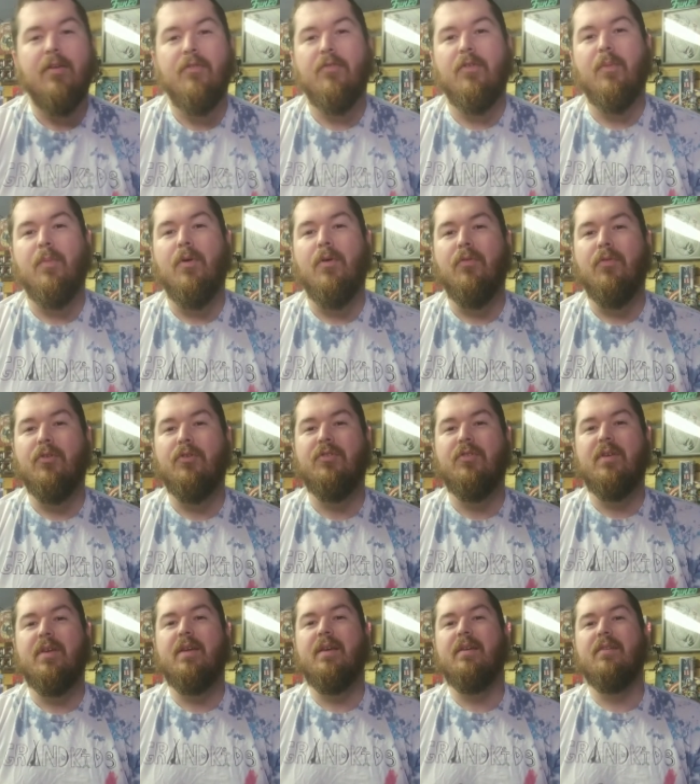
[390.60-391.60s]
from
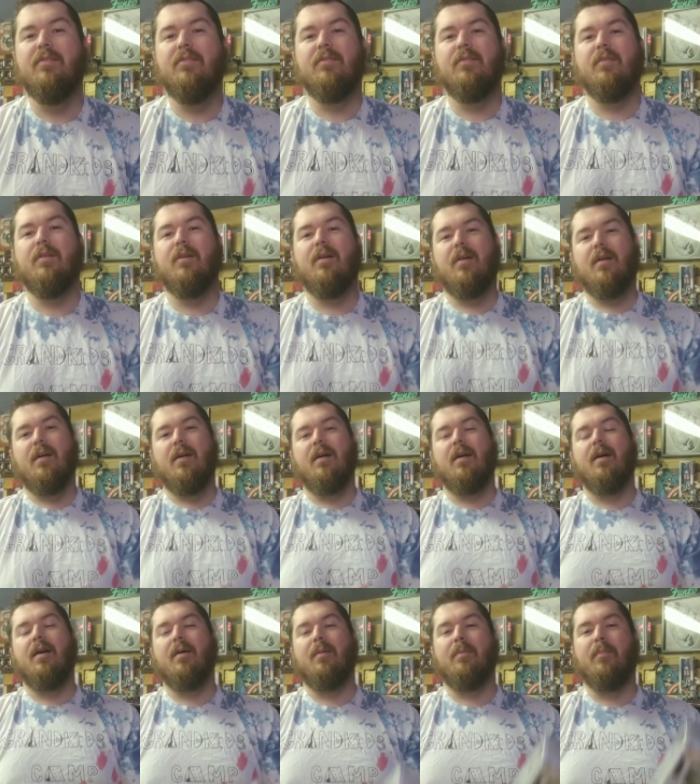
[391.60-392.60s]
overseas.
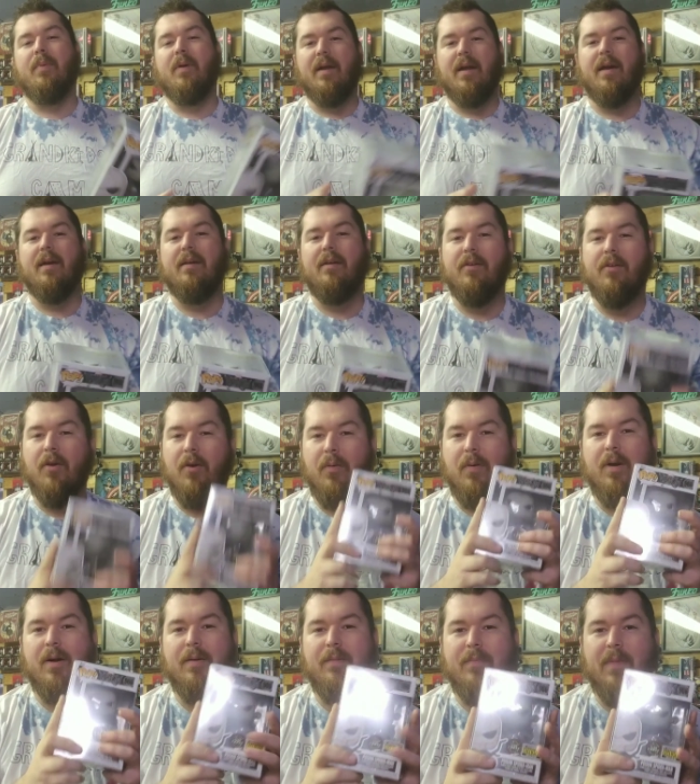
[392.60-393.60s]
Um, but you know
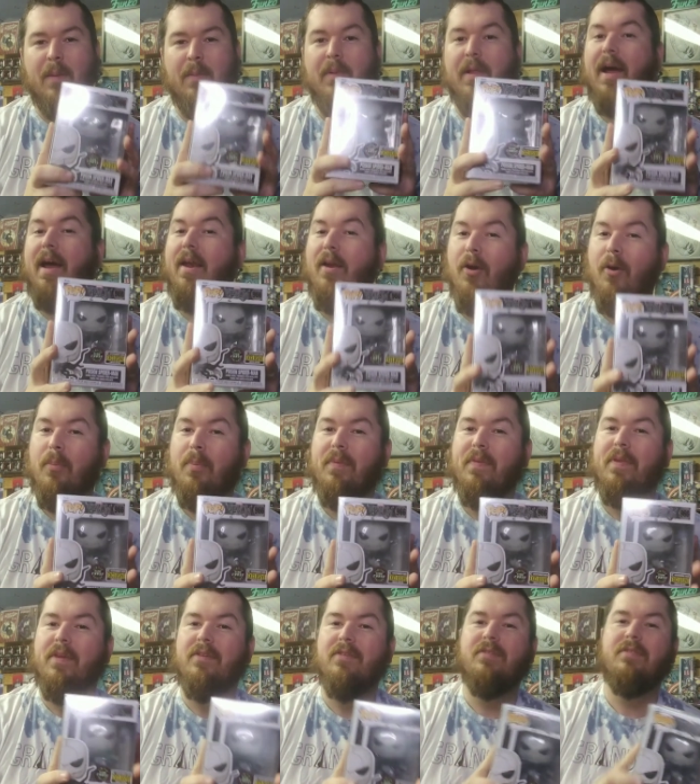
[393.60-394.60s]
what? I'm glad I
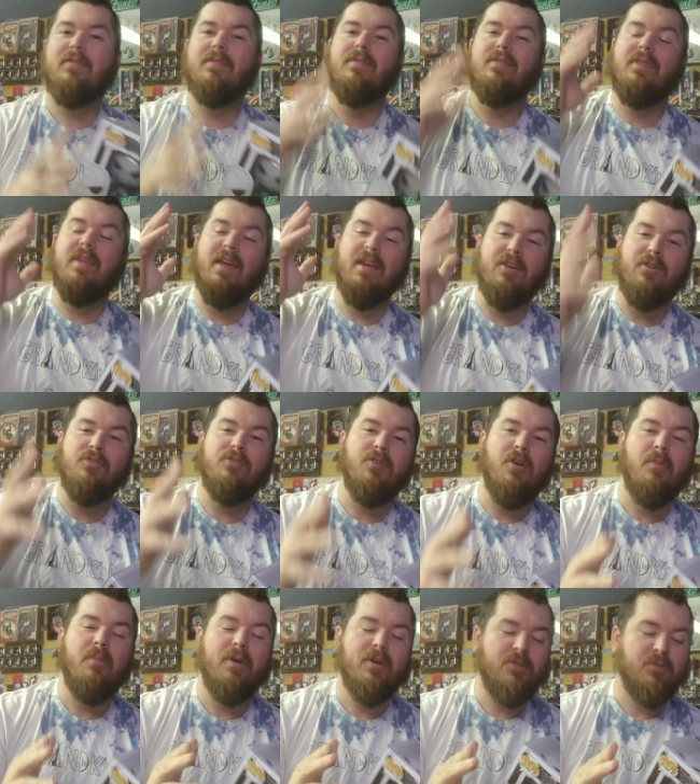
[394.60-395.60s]
opened this. Thank you
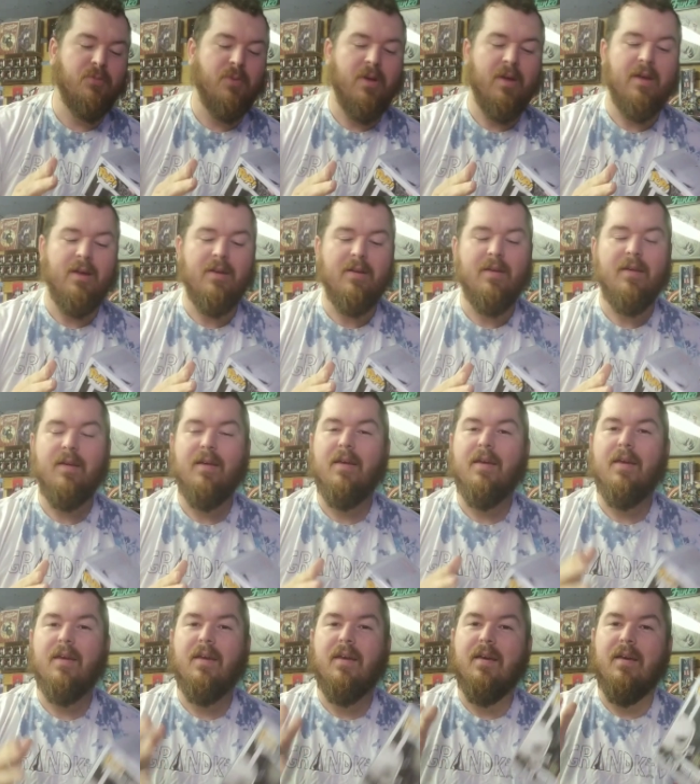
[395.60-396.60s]
so much, Wayne.
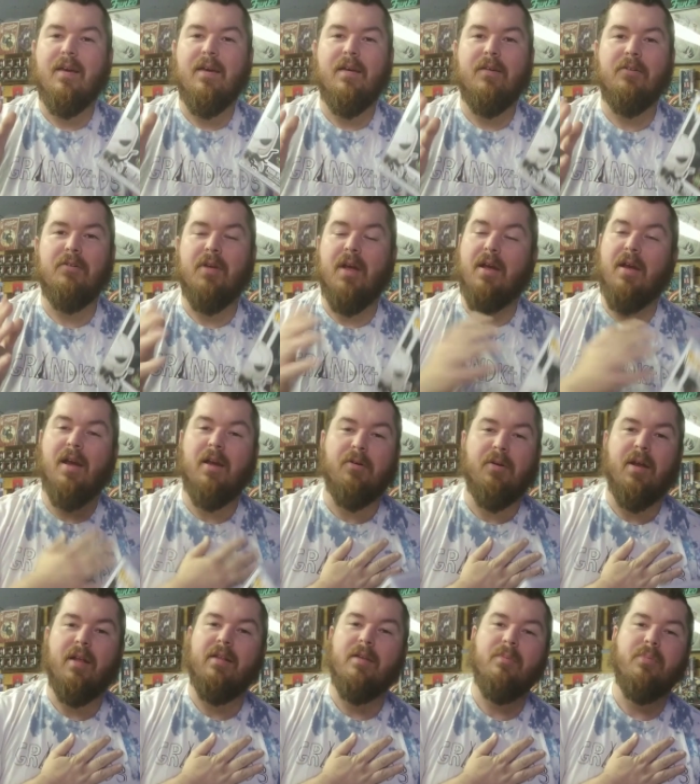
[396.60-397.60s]
Dude, I, I
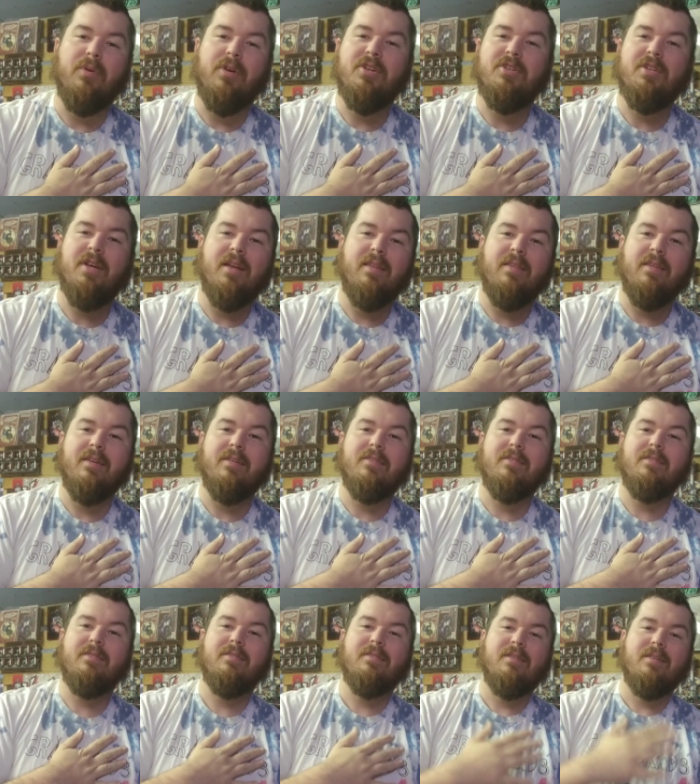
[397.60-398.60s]
greatly appreciate
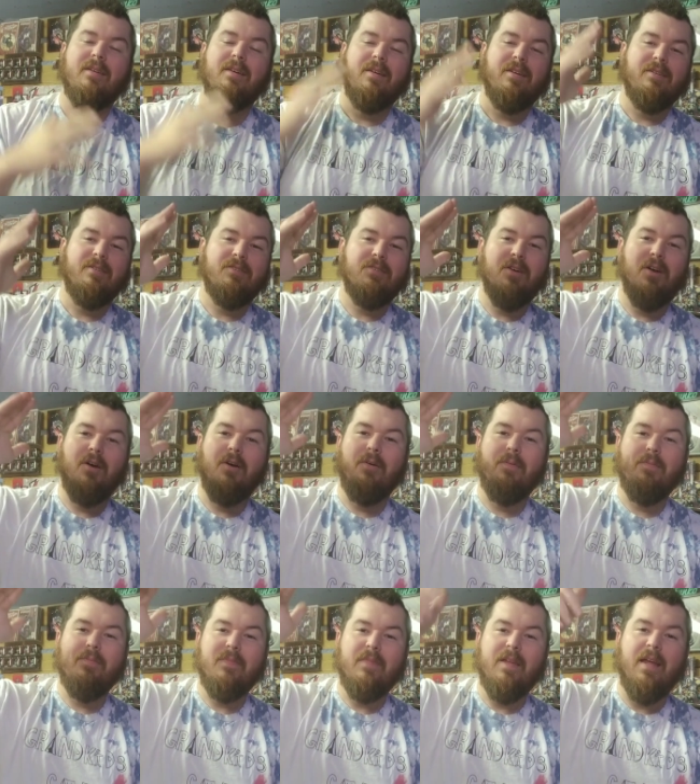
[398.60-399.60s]
this.
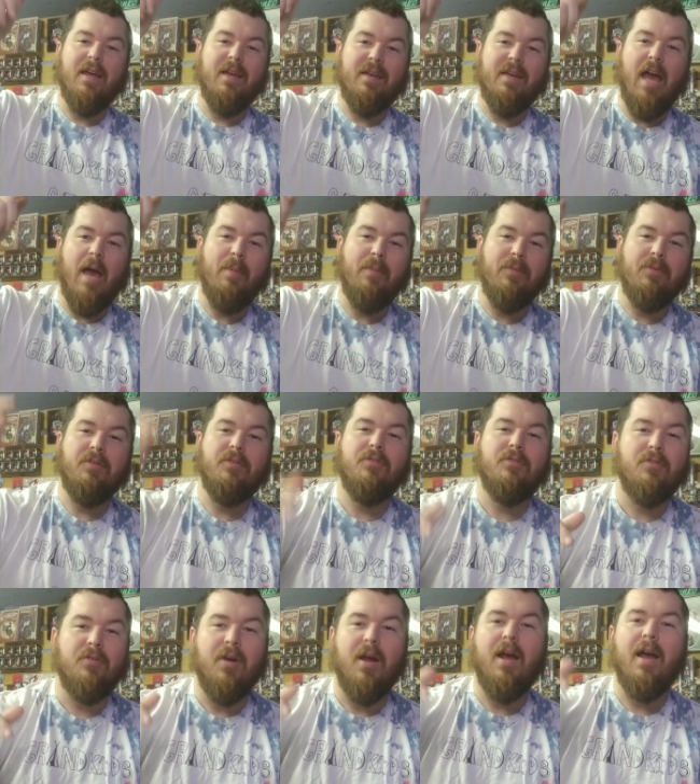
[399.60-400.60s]
So, like, comment,
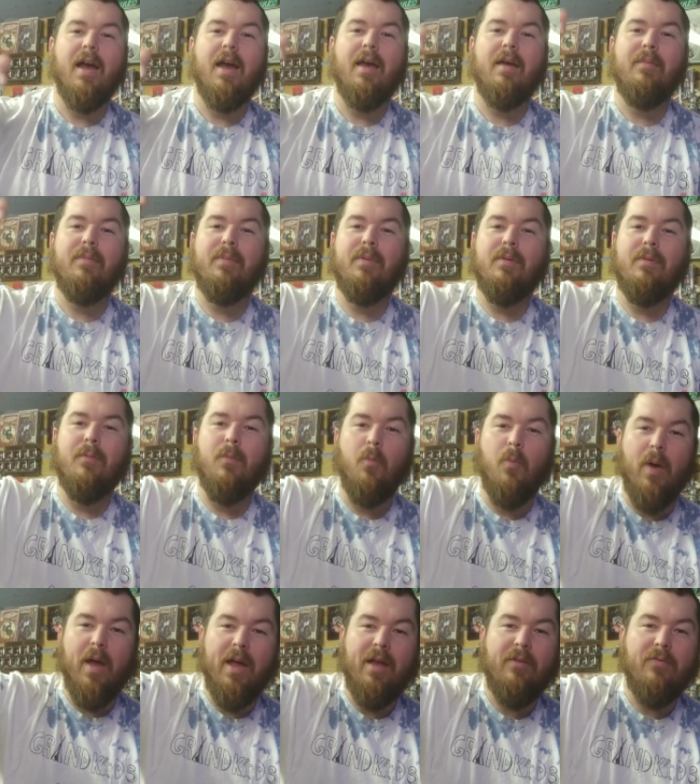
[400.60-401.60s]
subscribe.
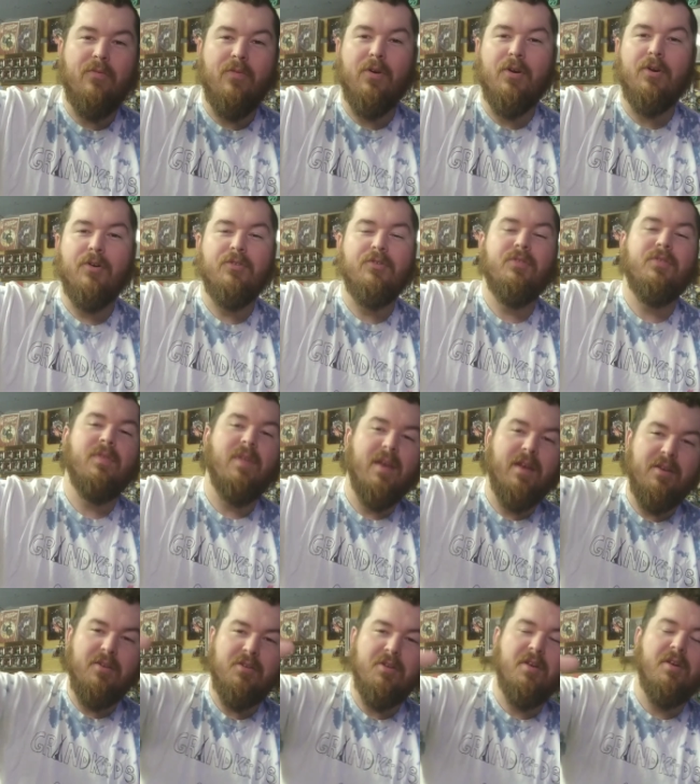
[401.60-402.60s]
Wayne first,
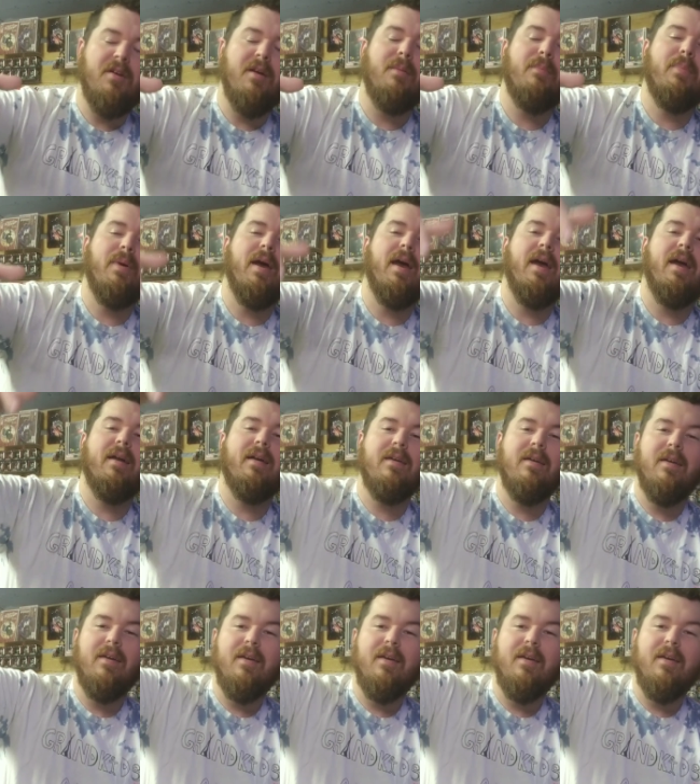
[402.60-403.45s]
then you can come back